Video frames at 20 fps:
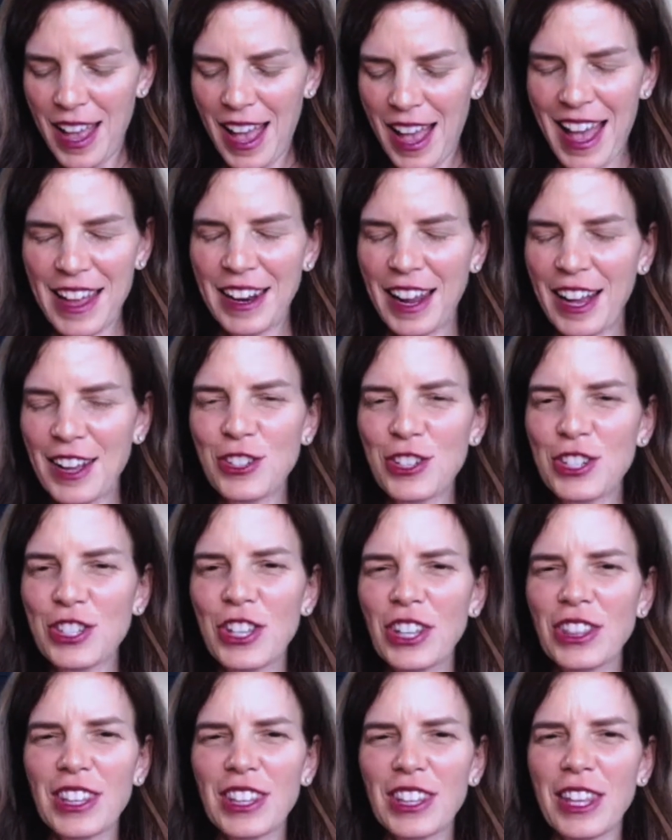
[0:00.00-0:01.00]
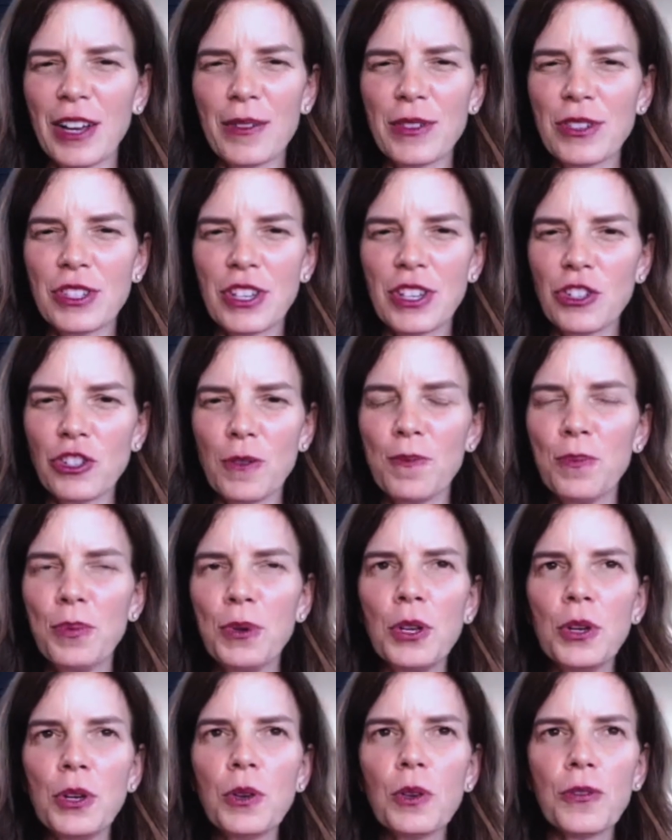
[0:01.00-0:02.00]
And I just thought that was such a
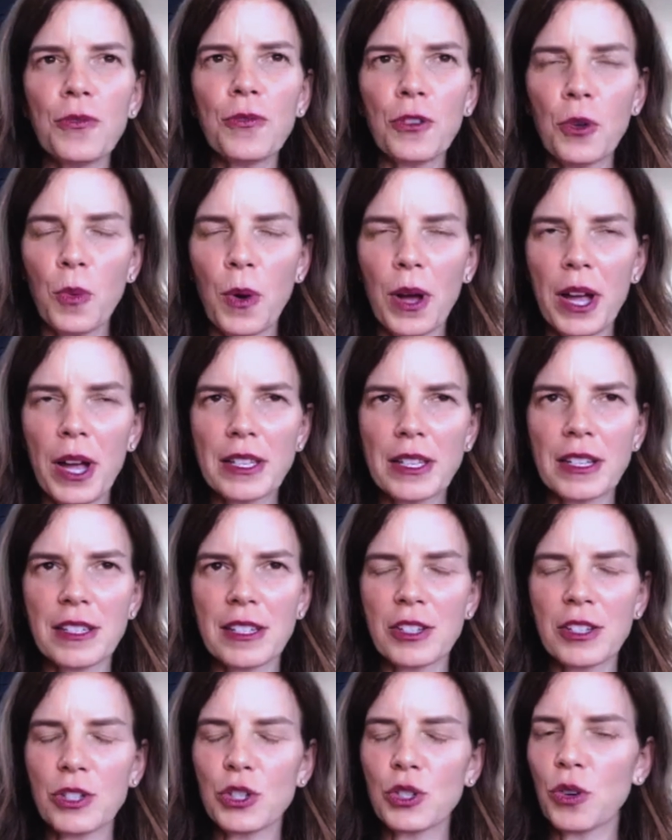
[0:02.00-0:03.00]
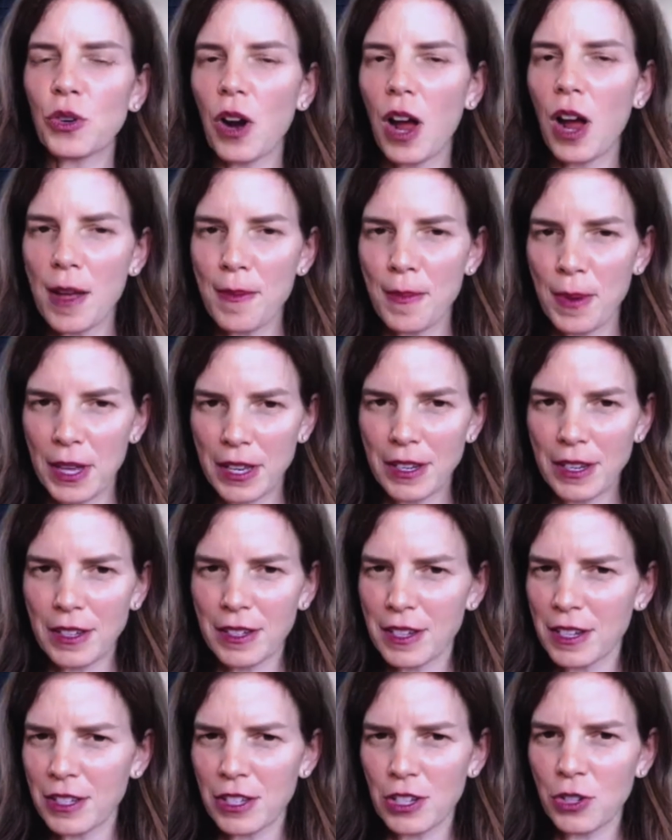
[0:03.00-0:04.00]
beautiful way to describe it,
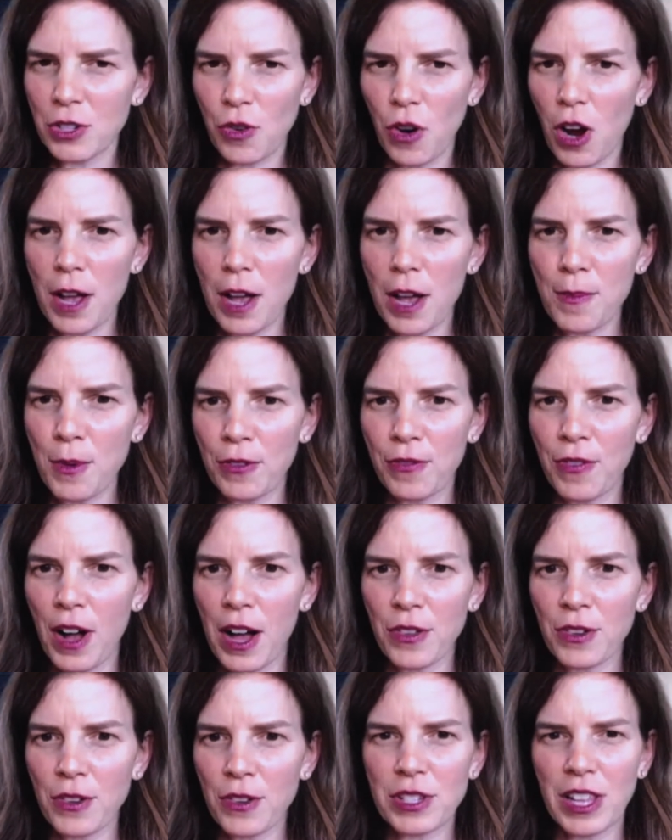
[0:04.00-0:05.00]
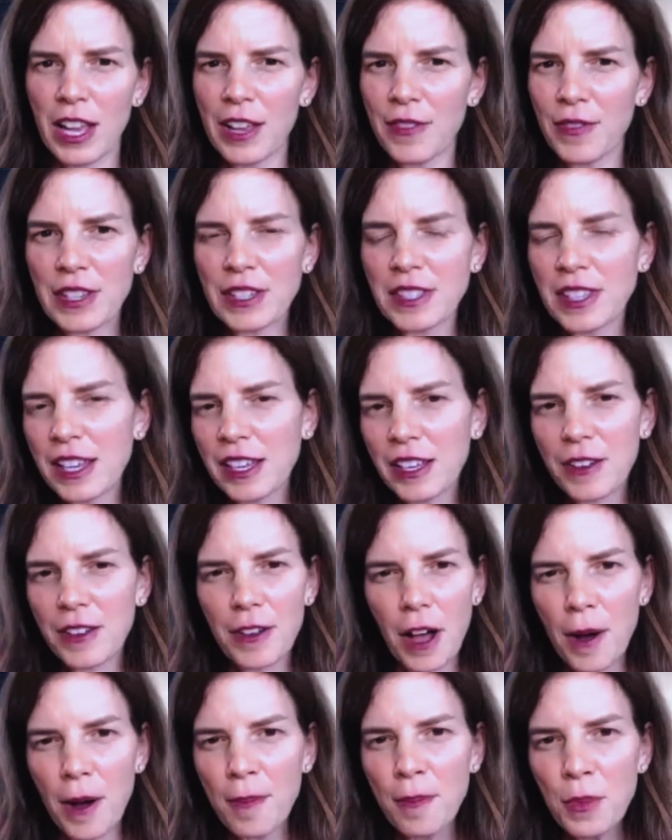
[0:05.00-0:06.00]
to describe your father's life as like
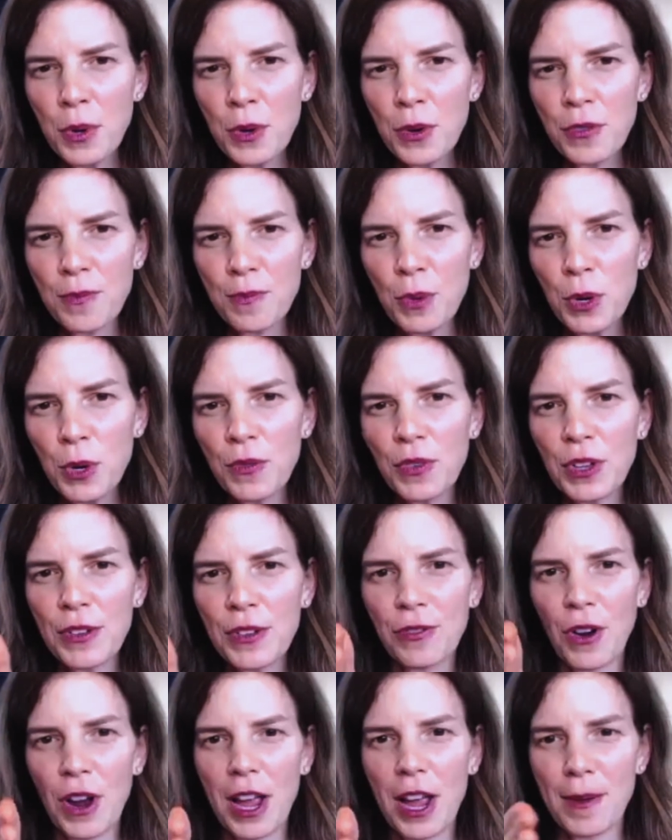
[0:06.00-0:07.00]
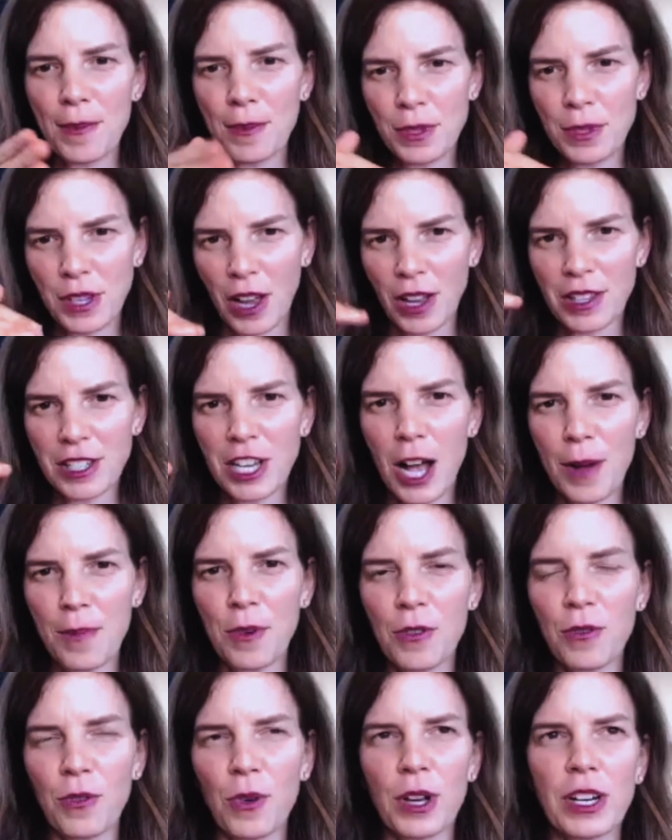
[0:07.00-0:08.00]
a movie frames on top
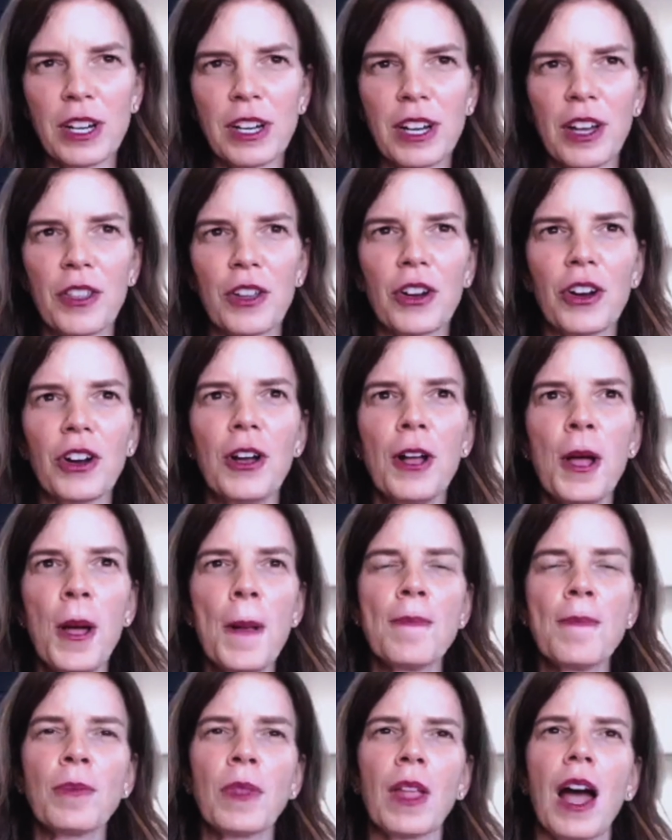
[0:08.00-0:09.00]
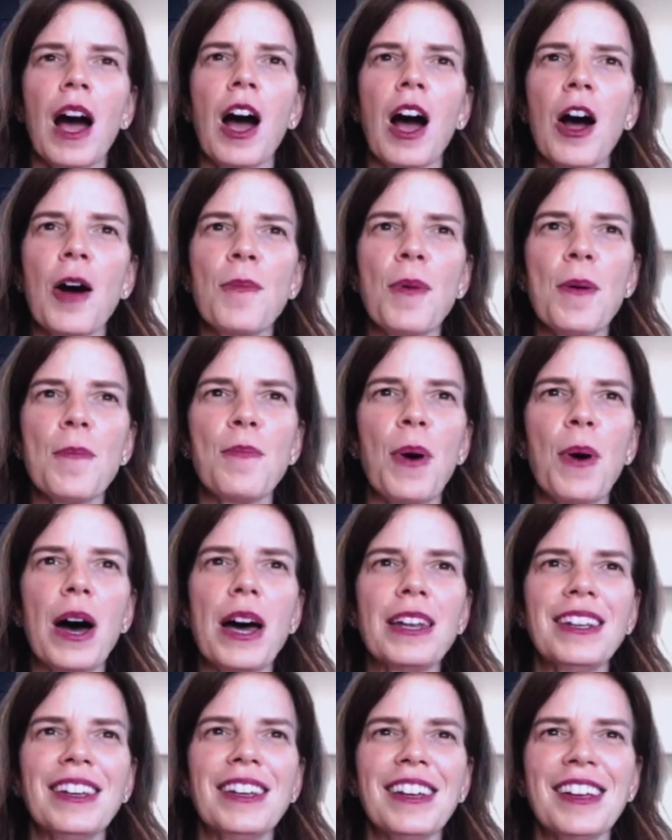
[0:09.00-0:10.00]
of one another.
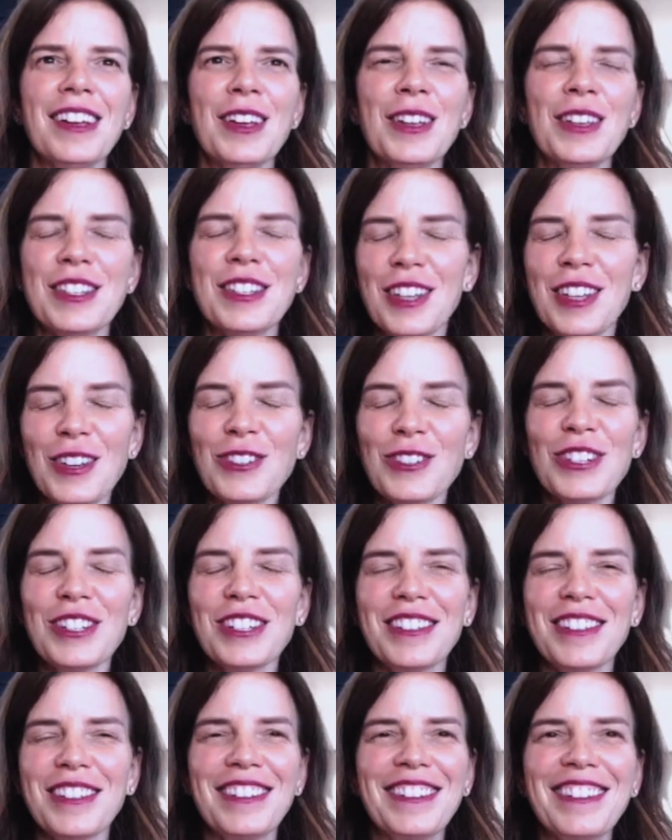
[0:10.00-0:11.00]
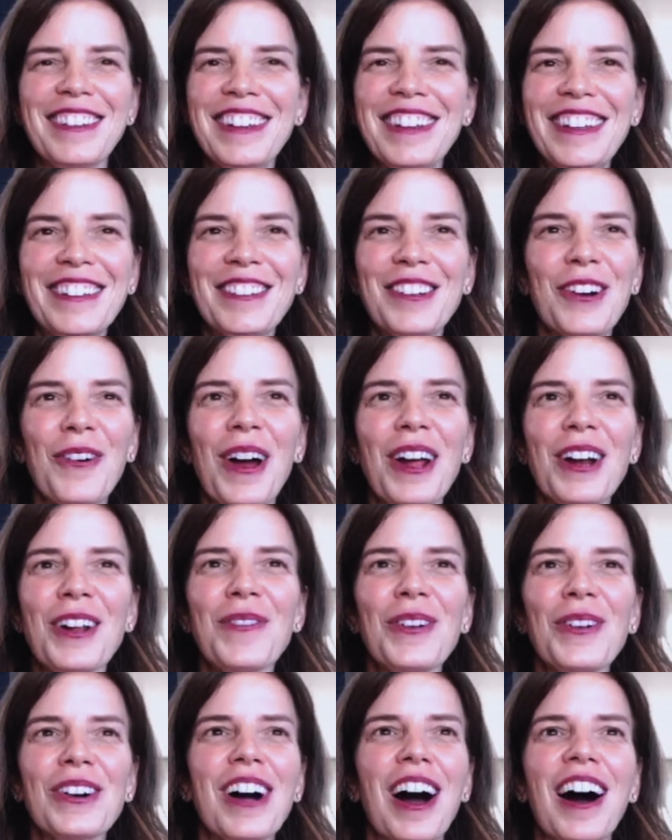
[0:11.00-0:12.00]
But such an
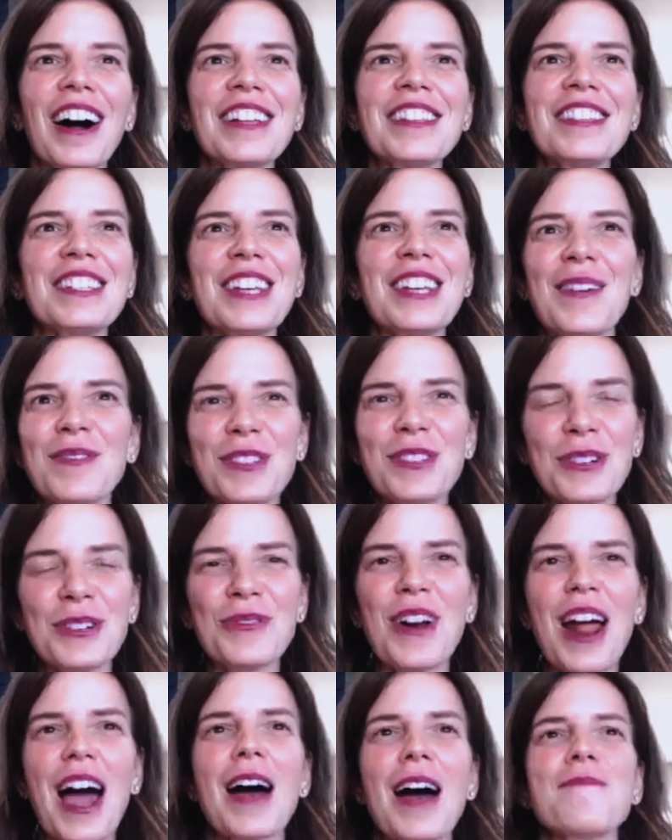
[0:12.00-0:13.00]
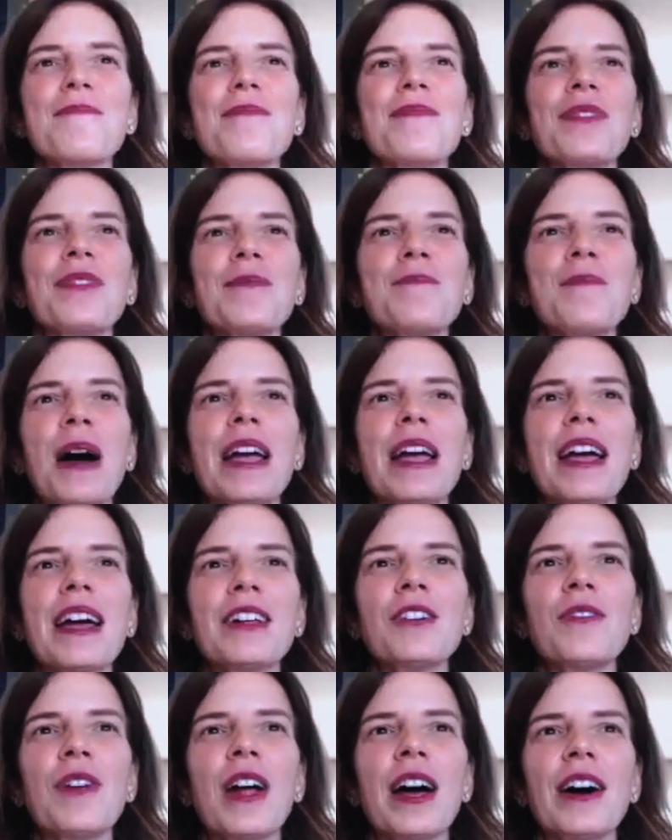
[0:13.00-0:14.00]
incredible concept to wrap my
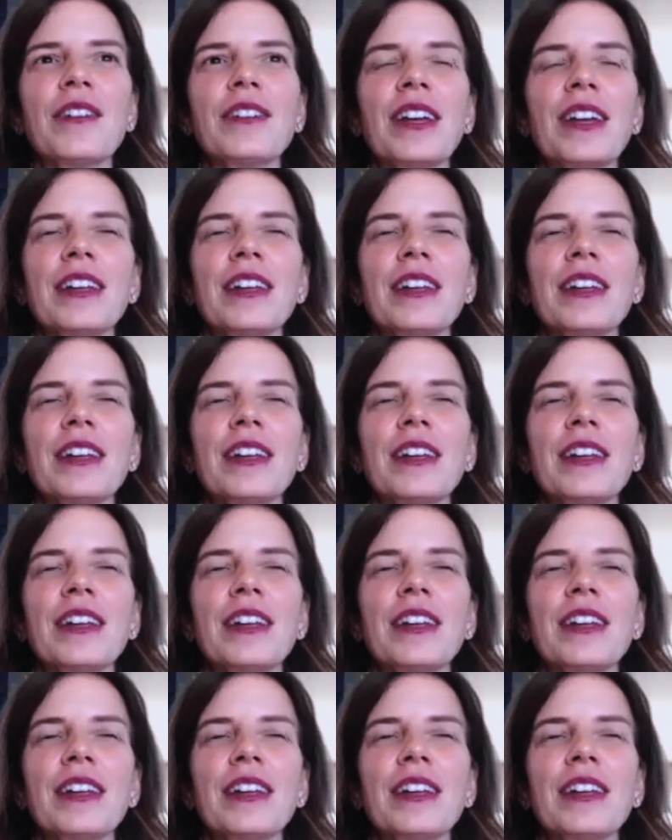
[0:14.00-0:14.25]
head around.